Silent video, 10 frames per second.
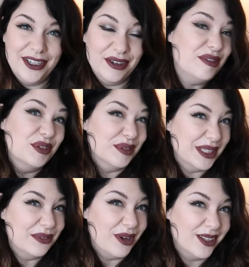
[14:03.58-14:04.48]
here if you
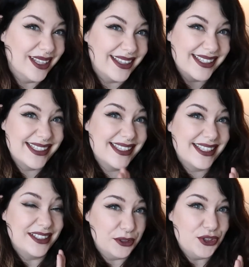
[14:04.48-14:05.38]
really want. Like this is
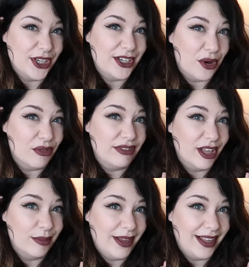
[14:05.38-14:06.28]
a legit
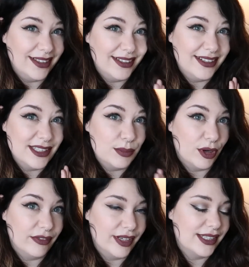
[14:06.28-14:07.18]
no-fail palette. It is
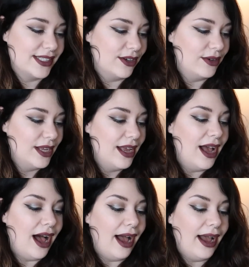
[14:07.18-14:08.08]
perfect. So
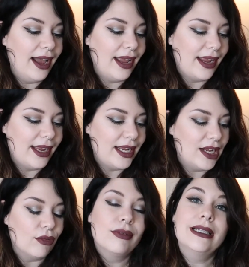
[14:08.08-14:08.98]

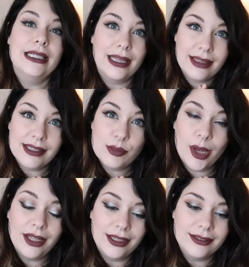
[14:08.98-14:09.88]
I really like this
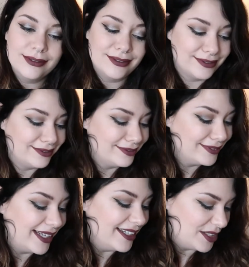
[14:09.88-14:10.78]
palette.
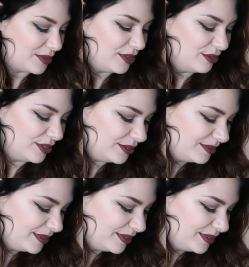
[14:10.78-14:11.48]
It is wonderful.